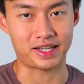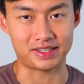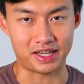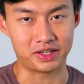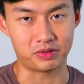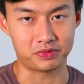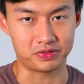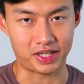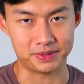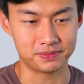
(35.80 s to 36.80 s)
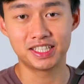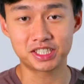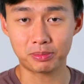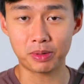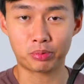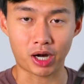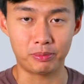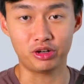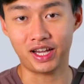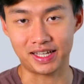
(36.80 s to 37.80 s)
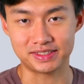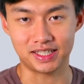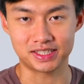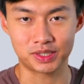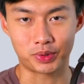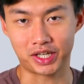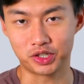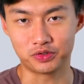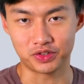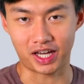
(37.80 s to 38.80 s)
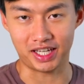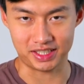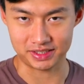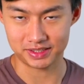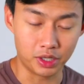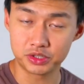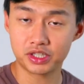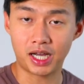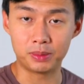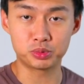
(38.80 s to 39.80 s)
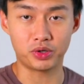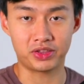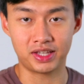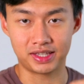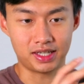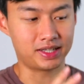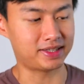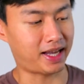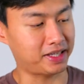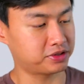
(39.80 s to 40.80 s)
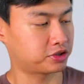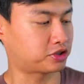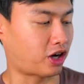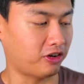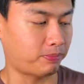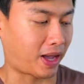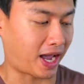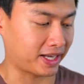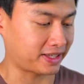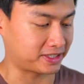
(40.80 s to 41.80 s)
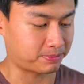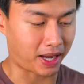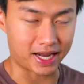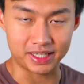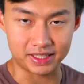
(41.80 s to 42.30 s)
at the end of a flight. These are my primary headsets when I go flying. It also comes with a nice soft bag that's padded